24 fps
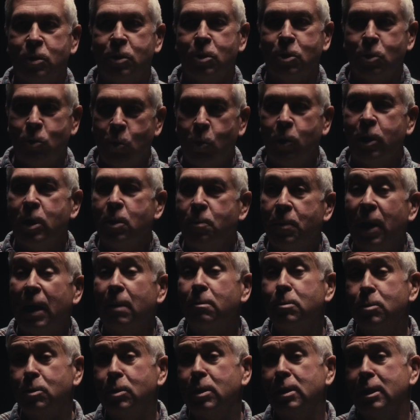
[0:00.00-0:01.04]
The story in the
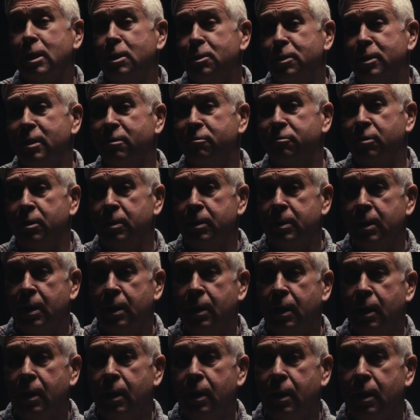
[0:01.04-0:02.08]
Bible is a little different.
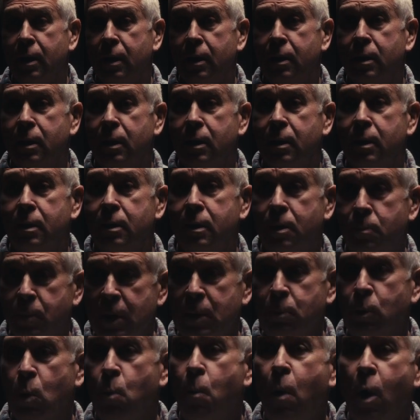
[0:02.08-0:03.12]
The
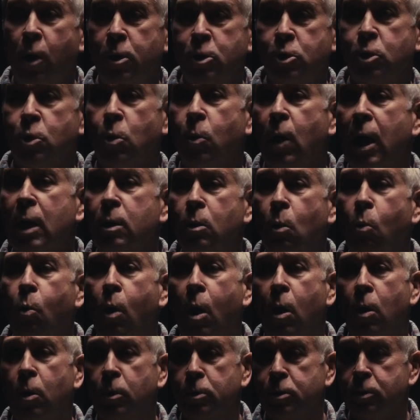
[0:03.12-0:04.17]
people marched around the
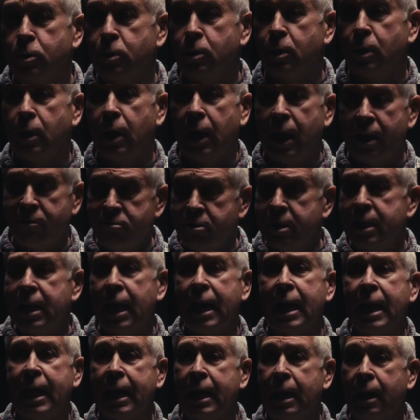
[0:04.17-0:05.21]
walls every
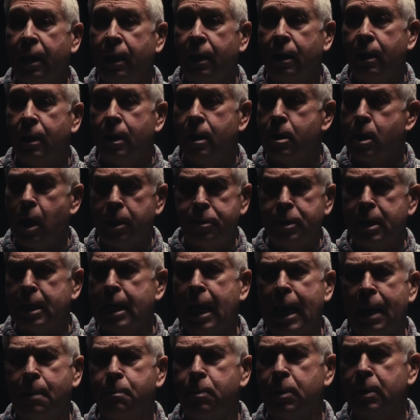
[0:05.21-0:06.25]
day and nothing
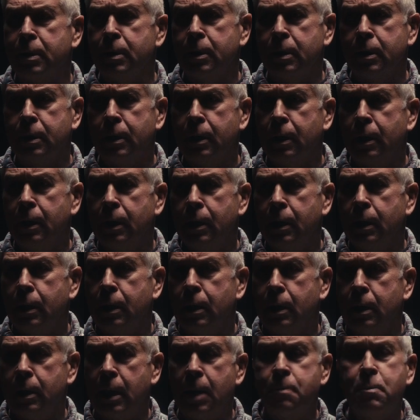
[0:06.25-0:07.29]
happened.
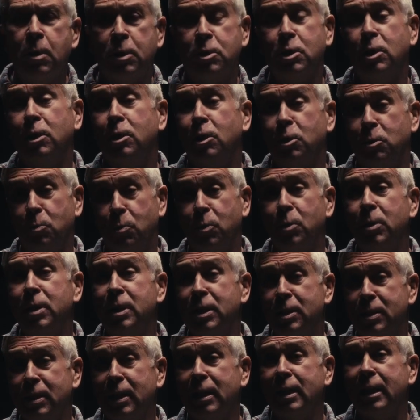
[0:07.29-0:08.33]
And they must have looked pretty
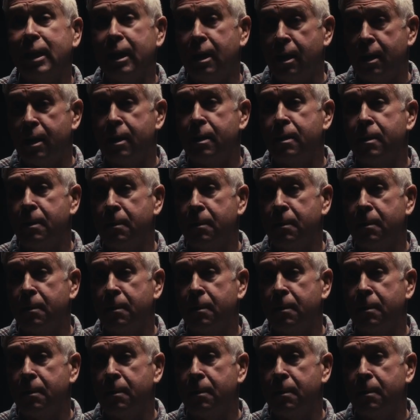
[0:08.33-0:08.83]
silly, huh?